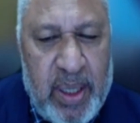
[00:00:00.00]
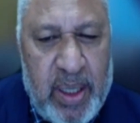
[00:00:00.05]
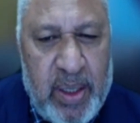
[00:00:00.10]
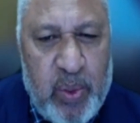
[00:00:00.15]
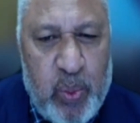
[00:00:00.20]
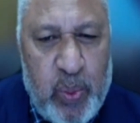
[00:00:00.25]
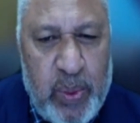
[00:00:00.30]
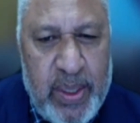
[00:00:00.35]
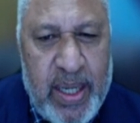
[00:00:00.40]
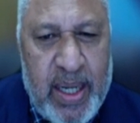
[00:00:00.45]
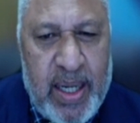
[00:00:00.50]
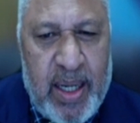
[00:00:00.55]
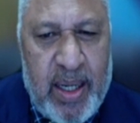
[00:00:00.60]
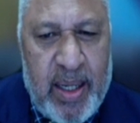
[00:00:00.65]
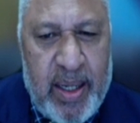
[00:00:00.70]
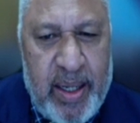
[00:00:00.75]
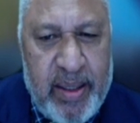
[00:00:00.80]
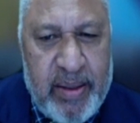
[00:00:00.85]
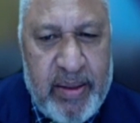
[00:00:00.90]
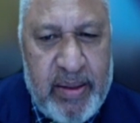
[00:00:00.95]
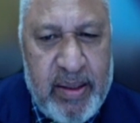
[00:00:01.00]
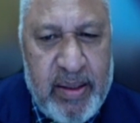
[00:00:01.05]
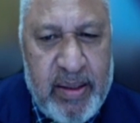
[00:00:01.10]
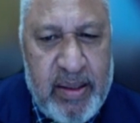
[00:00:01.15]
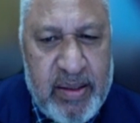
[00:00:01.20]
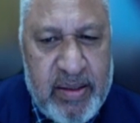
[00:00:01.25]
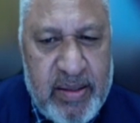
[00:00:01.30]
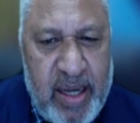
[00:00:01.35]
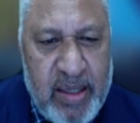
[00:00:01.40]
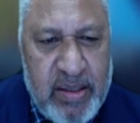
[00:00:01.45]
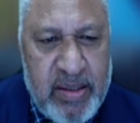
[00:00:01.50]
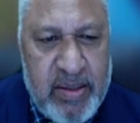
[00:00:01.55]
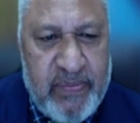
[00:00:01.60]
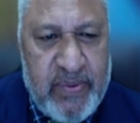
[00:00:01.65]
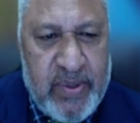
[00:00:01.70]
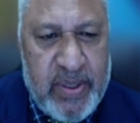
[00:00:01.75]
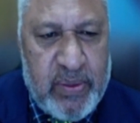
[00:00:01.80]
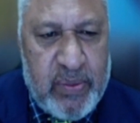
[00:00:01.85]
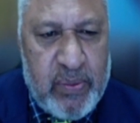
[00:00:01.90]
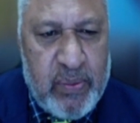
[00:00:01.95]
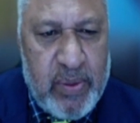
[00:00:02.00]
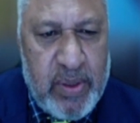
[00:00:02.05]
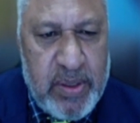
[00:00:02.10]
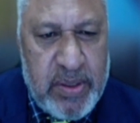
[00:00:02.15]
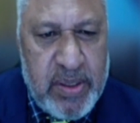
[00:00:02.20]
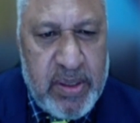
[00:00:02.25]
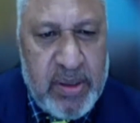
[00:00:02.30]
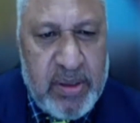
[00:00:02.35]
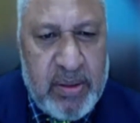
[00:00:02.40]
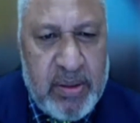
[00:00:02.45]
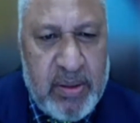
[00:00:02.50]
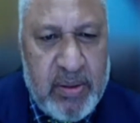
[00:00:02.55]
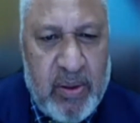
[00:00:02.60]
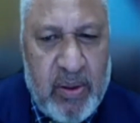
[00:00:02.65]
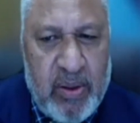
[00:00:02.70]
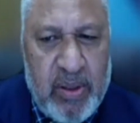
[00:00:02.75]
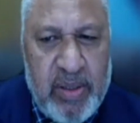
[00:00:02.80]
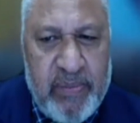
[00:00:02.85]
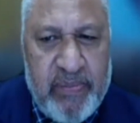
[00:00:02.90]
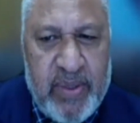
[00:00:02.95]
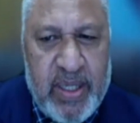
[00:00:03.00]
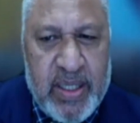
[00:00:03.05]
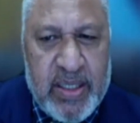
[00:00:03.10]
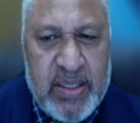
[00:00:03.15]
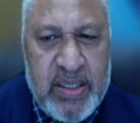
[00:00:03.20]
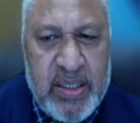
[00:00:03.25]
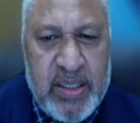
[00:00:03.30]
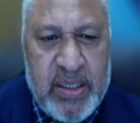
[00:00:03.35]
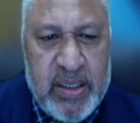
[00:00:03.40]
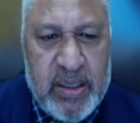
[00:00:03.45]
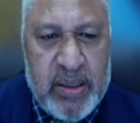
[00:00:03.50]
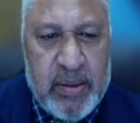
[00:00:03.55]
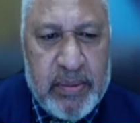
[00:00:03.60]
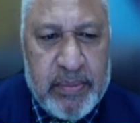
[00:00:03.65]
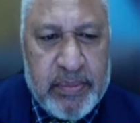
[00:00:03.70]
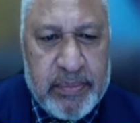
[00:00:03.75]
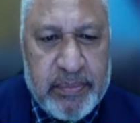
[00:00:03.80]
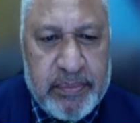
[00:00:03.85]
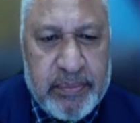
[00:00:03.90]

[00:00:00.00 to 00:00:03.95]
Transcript: and we are acting decisively to reach it or even exceed it.